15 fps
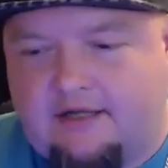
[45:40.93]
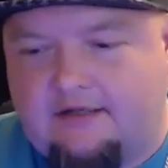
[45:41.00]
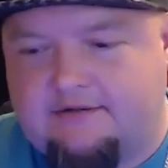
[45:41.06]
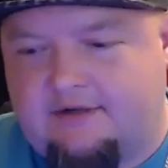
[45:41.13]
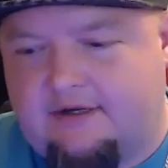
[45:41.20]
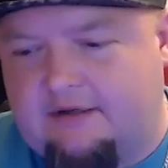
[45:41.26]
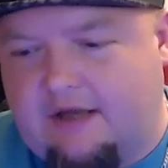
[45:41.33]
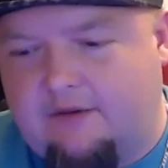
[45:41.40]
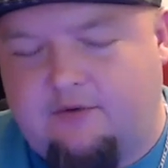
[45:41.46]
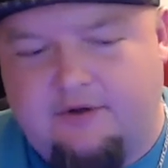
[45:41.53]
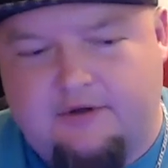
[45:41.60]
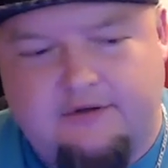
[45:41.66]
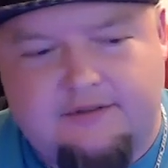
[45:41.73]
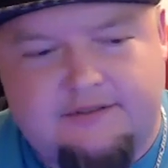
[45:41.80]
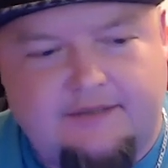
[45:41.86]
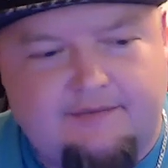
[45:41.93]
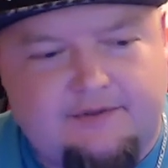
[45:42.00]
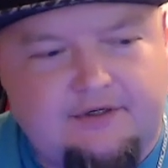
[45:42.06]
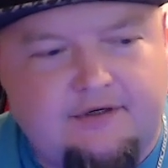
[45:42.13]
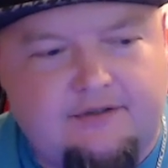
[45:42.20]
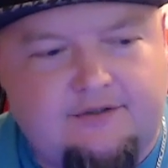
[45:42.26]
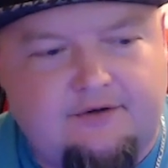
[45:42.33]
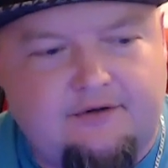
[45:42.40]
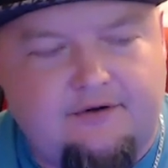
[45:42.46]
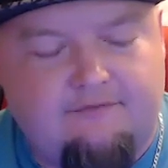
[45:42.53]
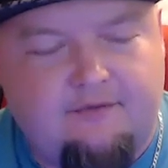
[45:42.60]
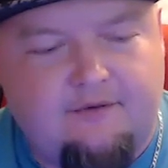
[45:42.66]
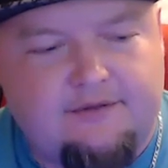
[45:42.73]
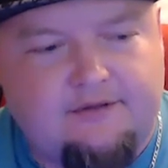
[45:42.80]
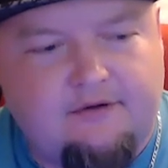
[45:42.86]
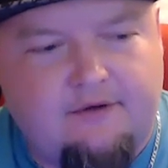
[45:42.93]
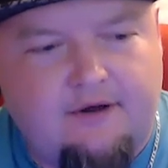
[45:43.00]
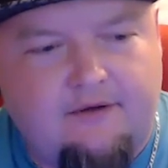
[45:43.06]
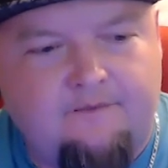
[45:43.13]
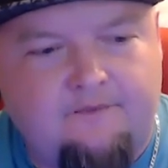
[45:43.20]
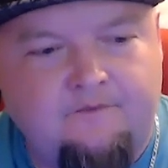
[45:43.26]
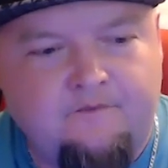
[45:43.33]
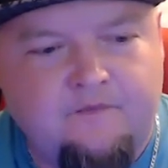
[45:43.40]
So I, I, will use temperature control every once in a while,